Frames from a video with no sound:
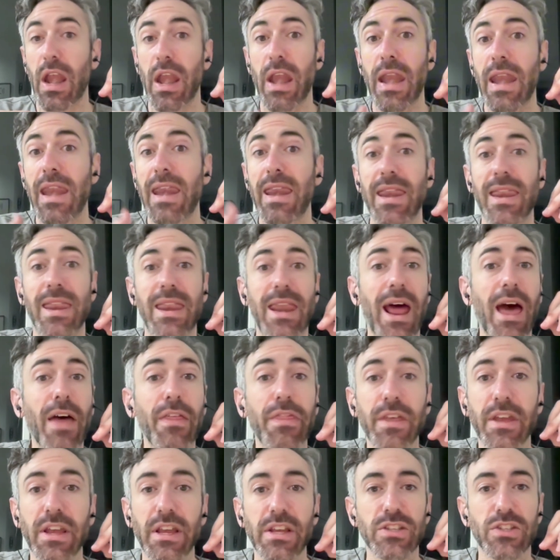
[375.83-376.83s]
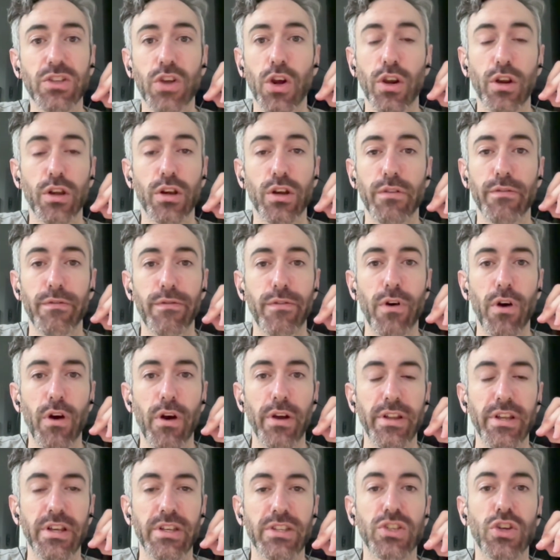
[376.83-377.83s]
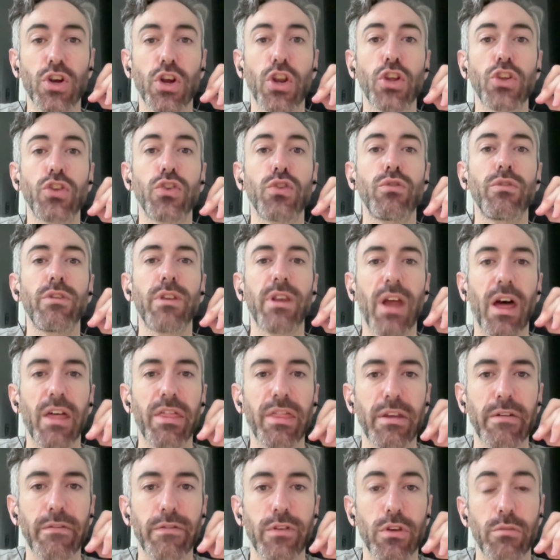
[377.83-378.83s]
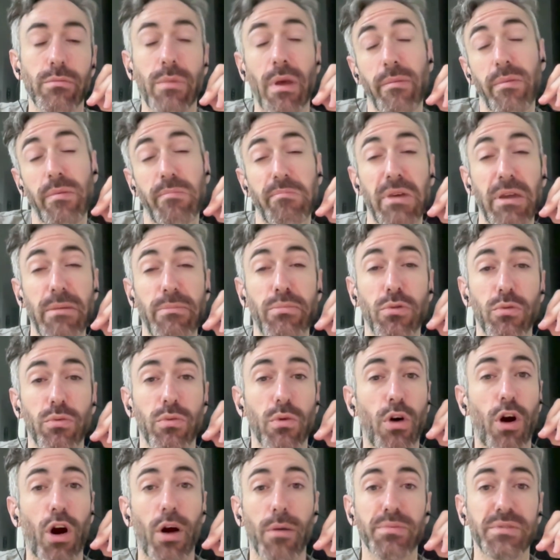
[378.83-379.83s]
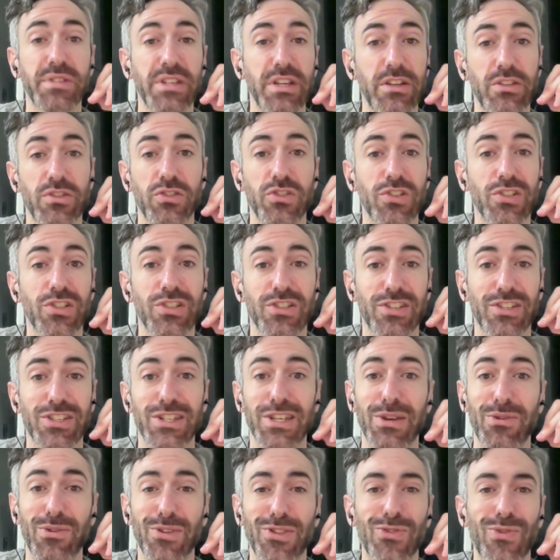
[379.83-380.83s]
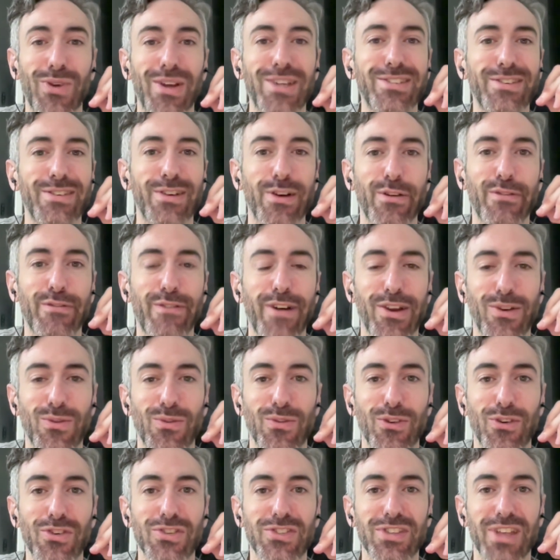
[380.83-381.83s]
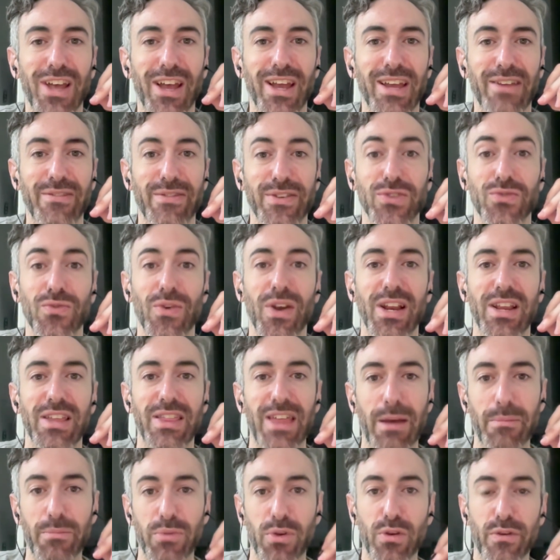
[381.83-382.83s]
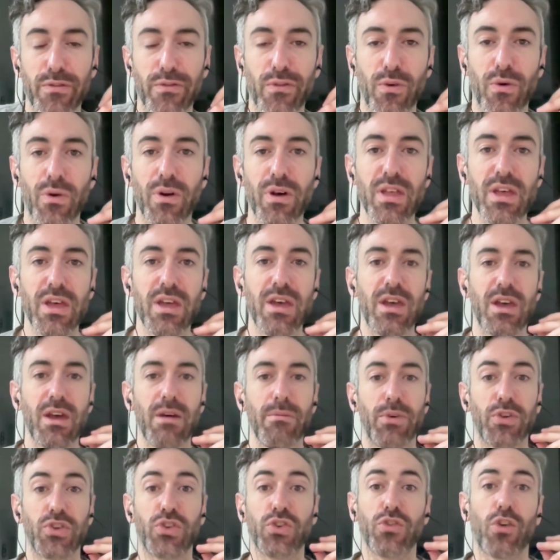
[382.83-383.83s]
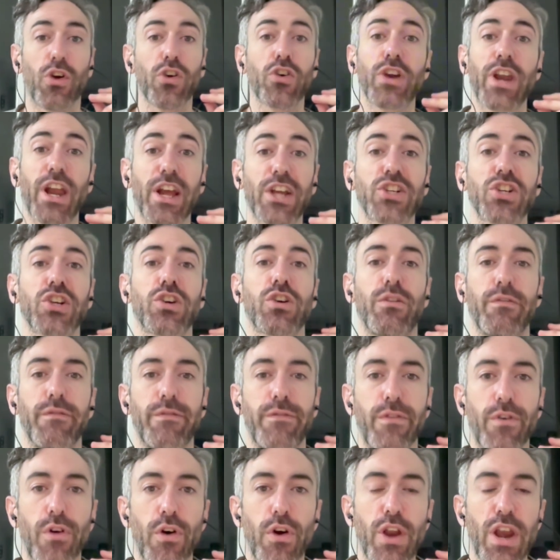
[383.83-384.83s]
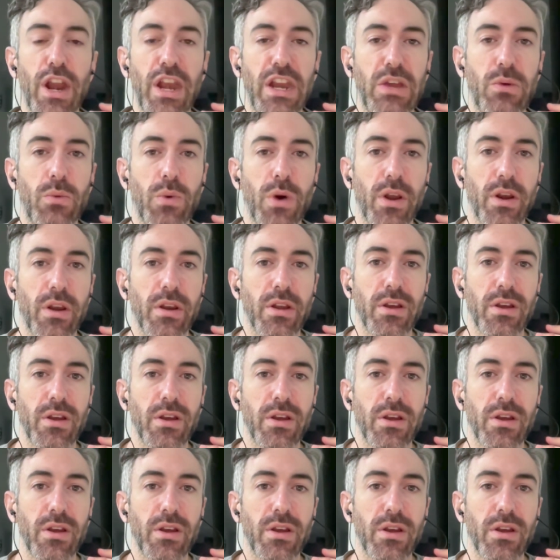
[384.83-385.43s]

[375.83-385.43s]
nothing is going to convert. It's going to do nothing for you. Maybe people will opt in just to see what the rest of your funnel looks like if it's really that beautiful. But you're not going to actually convert anyone.